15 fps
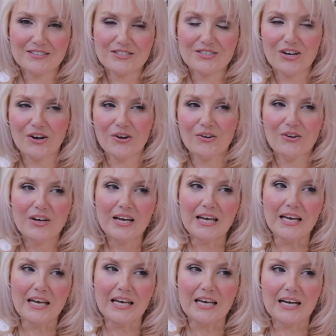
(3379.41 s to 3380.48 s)
So
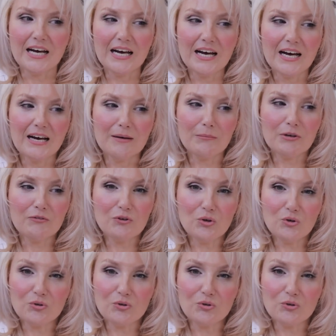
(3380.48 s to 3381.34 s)
if you're